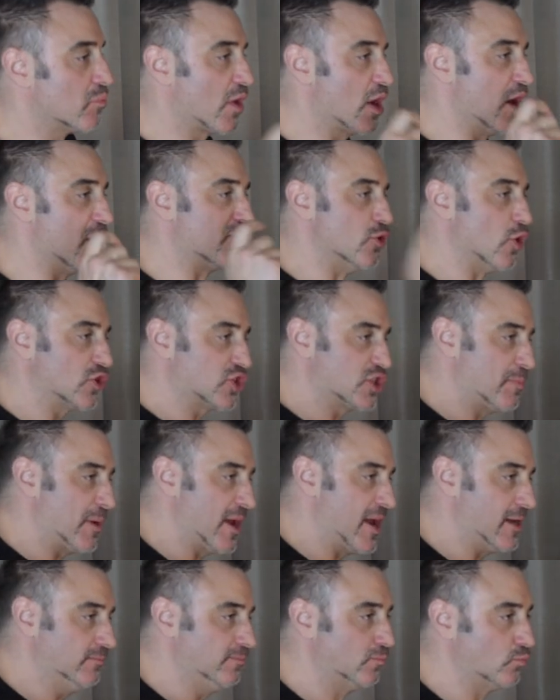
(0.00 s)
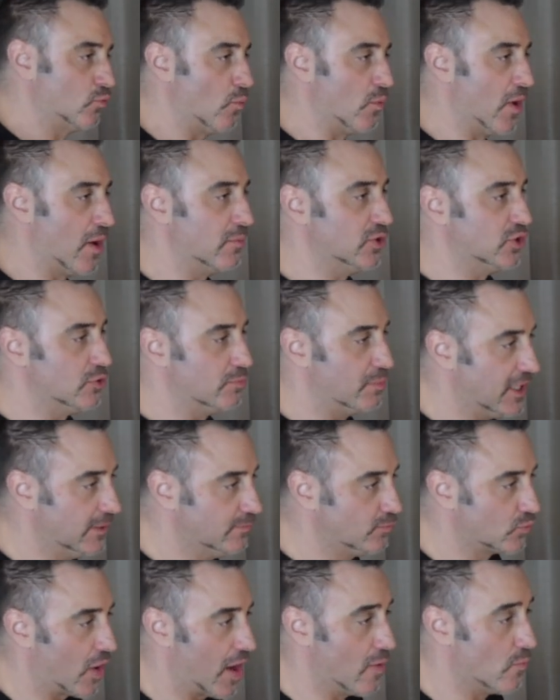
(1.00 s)
If not Japan, where would you
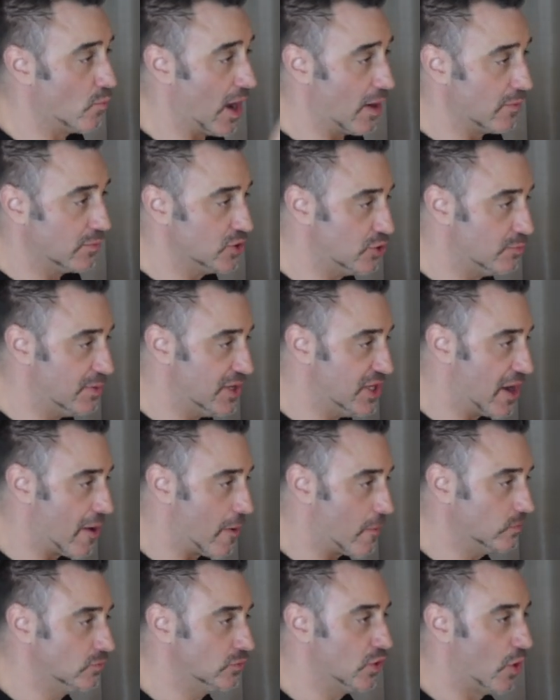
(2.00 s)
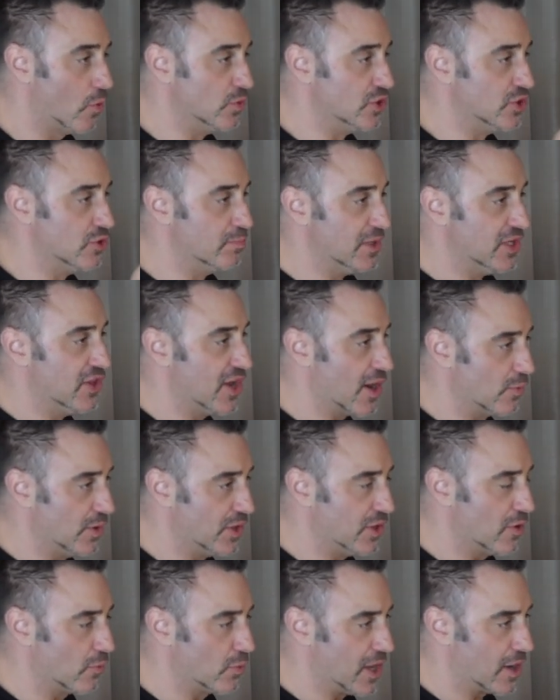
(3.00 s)
be and why would you be there? Would you be there with
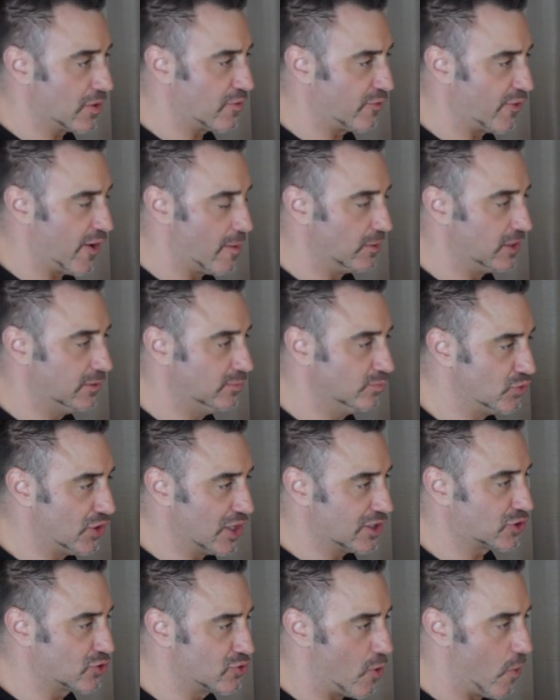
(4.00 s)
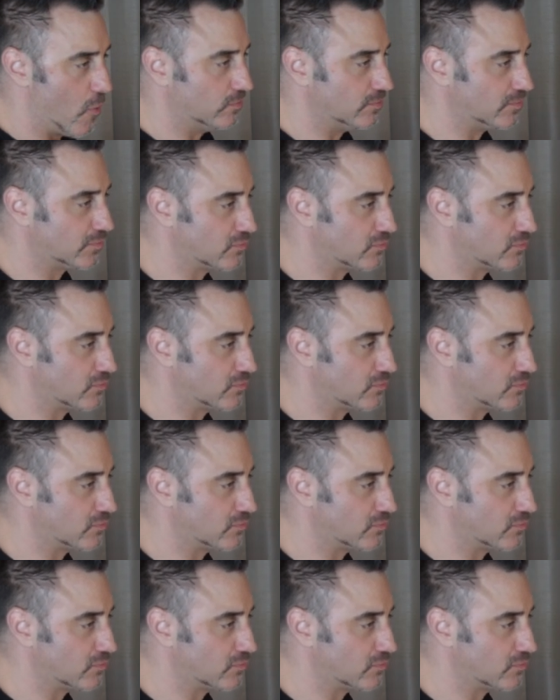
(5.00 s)
you or without your family? Yes or no?